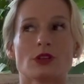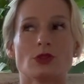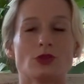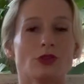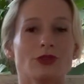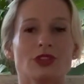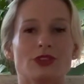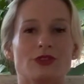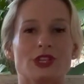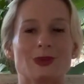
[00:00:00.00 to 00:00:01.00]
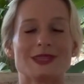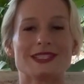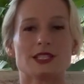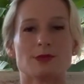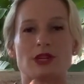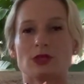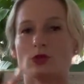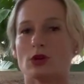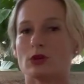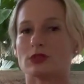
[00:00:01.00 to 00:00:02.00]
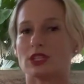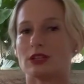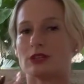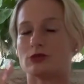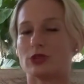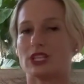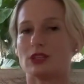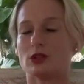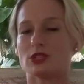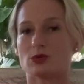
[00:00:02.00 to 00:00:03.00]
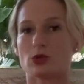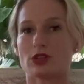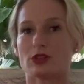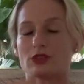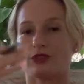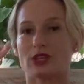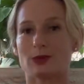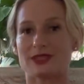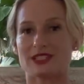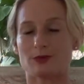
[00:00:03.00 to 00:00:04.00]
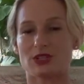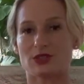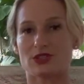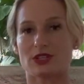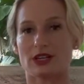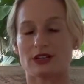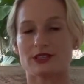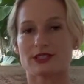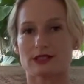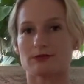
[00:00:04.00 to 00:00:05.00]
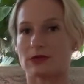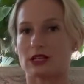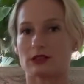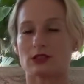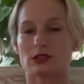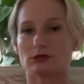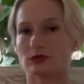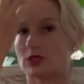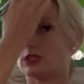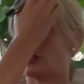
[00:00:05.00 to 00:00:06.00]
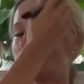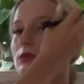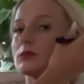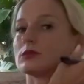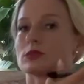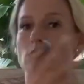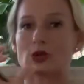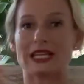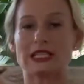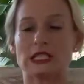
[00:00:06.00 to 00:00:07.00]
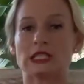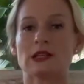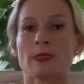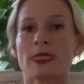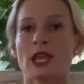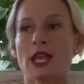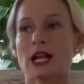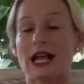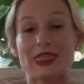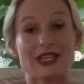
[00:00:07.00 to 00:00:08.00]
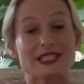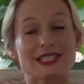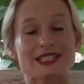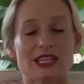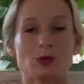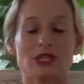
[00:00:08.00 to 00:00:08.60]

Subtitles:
don't feel the frequencies, but you know that the radio is working on the frequencies because the hertz are, connected. And that's the same with